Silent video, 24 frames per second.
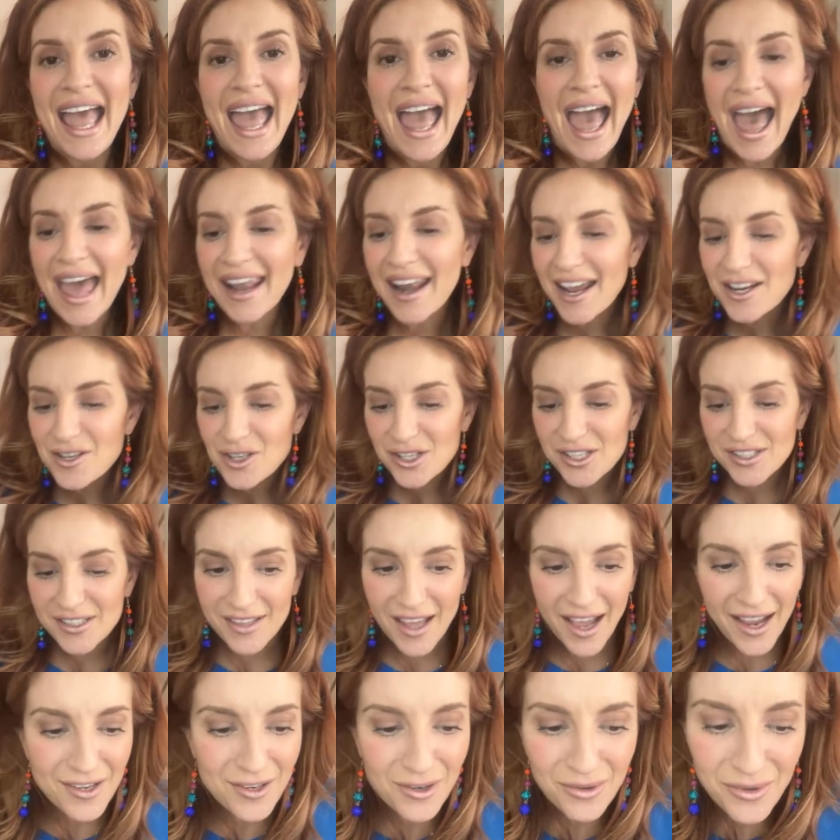And I
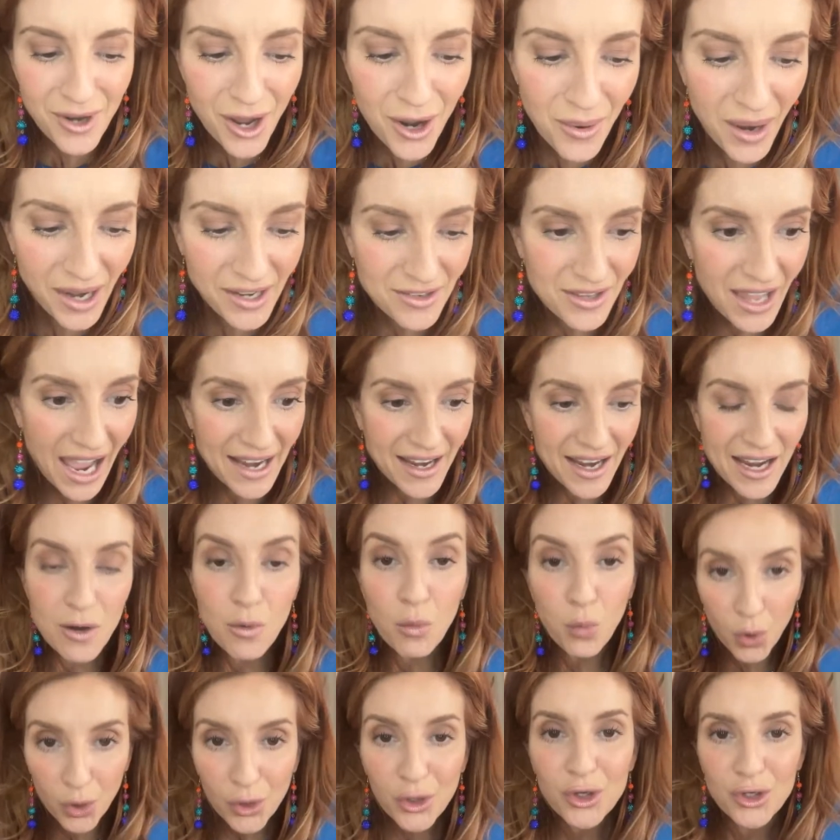don't know. It
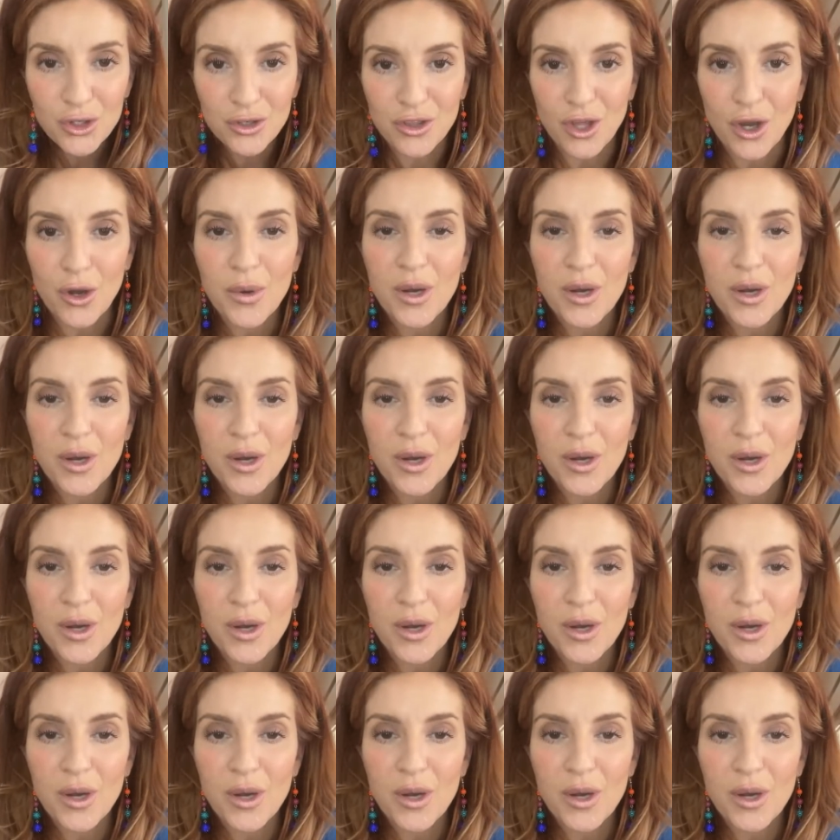worked though.